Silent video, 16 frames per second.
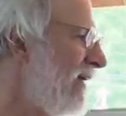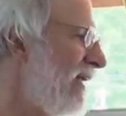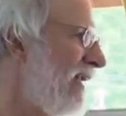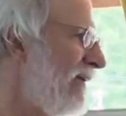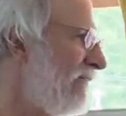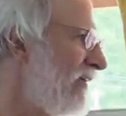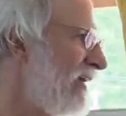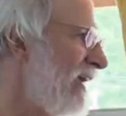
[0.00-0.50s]
And
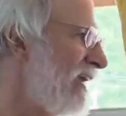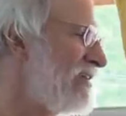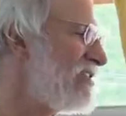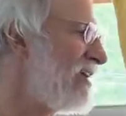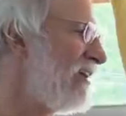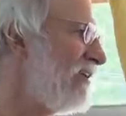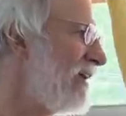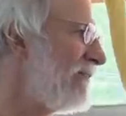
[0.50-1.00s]
I figured I'd
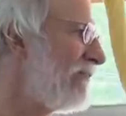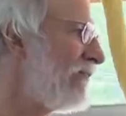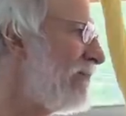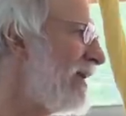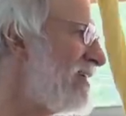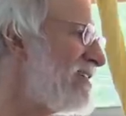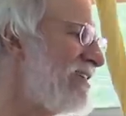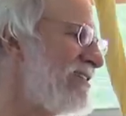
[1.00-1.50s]
share the
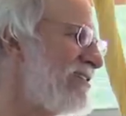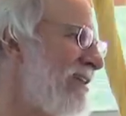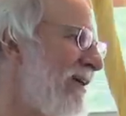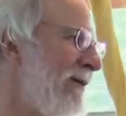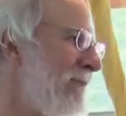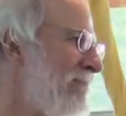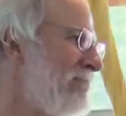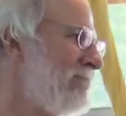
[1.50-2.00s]
information. It's
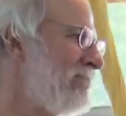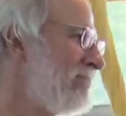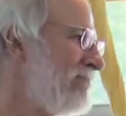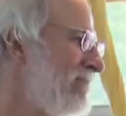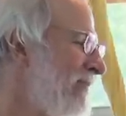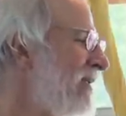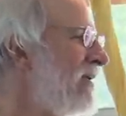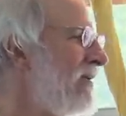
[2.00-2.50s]
like,
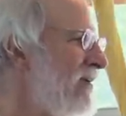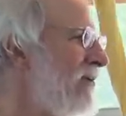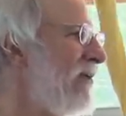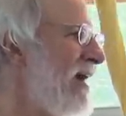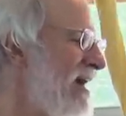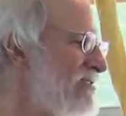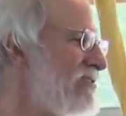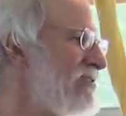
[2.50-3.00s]
your
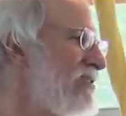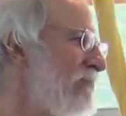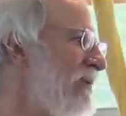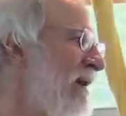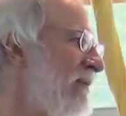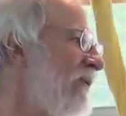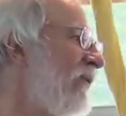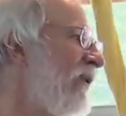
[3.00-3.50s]
asters are
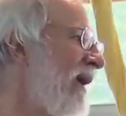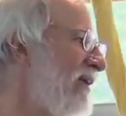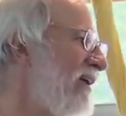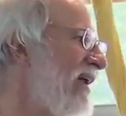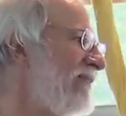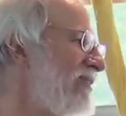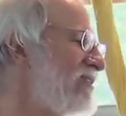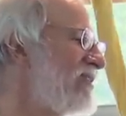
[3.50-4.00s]
probably why you're
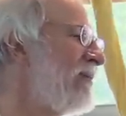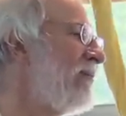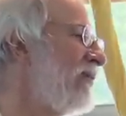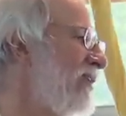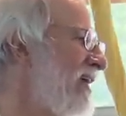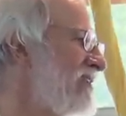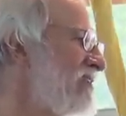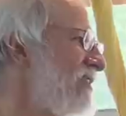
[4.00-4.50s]
having trouble
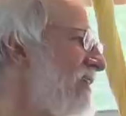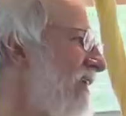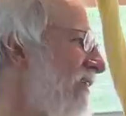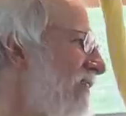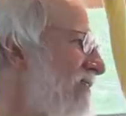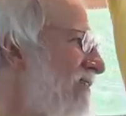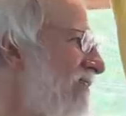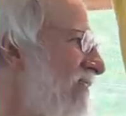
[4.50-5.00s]
with aster
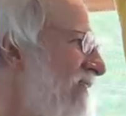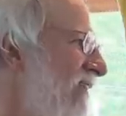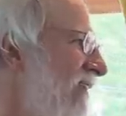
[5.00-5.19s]
yellows.